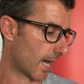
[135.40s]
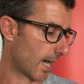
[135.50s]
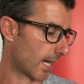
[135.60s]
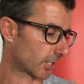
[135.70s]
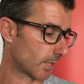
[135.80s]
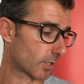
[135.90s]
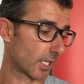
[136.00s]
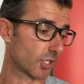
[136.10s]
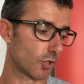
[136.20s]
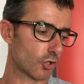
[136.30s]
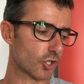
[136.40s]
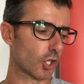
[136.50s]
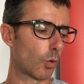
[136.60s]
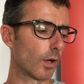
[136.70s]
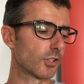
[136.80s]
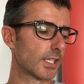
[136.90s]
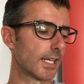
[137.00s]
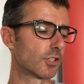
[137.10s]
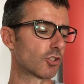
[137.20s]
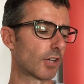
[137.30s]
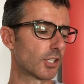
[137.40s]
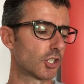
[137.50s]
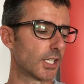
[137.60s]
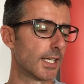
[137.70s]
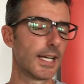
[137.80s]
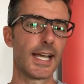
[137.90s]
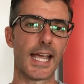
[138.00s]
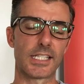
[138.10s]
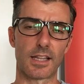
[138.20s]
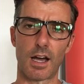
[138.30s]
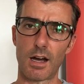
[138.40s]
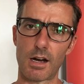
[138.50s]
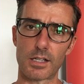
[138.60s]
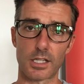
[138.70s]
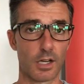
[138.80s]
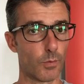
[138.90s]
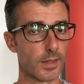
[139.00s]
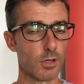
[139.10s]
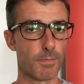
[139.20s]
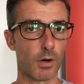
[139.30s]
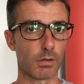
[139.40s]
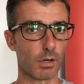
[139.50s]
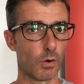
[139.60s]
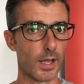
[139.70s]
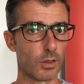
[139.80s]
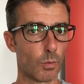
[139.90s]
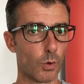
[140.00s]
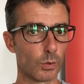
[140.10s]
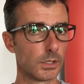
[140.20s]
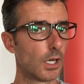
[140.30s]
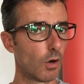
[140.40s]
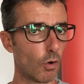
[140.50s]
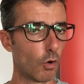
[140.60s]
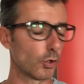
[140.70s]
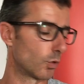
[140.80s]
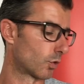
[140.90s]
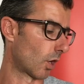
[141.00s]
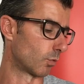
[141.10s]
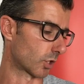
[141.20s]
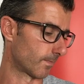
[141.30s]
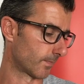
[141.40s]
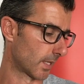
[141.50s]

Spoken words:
James says nutrition quality and strategy is at the heart of whether you bonk or hit the wall or you don't.